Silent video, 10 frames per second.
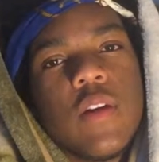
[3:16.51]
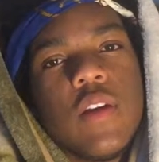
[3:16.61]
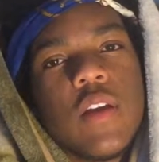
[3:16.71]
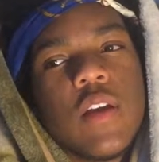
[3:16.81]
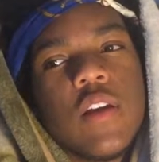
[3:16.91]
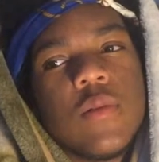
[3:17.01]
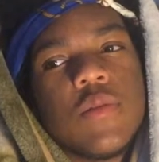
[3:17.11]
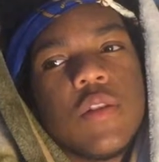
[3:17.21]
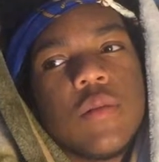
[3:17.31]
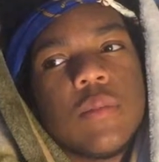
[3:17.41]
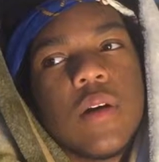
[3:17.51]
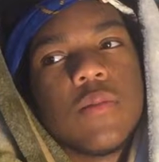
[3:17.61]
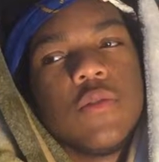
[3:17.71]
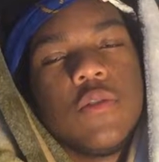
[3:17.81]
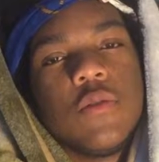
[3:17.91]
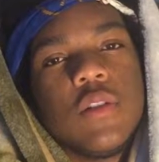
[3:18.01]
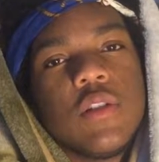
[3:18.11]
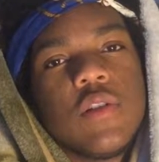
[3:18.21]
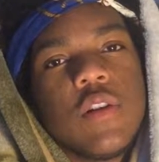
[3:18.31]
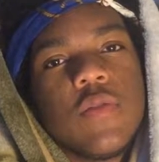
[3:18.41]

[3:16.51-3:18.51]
he like ended up stealing my mom's jewelry and stuff,